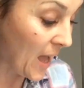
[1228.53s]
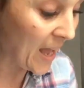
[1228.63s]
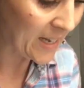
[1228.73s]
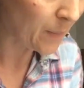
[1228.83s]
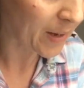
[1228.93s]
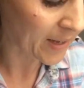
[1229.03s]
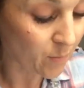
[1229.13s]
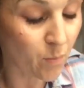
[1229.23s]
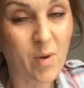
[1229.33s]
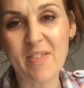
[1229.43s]

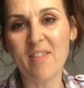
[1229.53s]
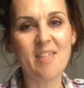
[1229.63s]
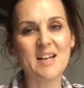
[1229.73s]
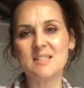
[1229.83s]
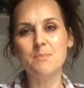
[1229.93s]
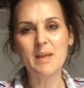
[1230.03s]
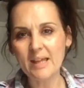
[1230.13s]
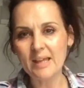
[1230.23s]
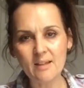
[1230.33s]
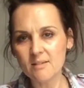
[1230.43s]
Anyway, whether that's
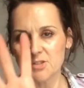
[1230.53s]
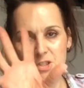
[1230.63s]
me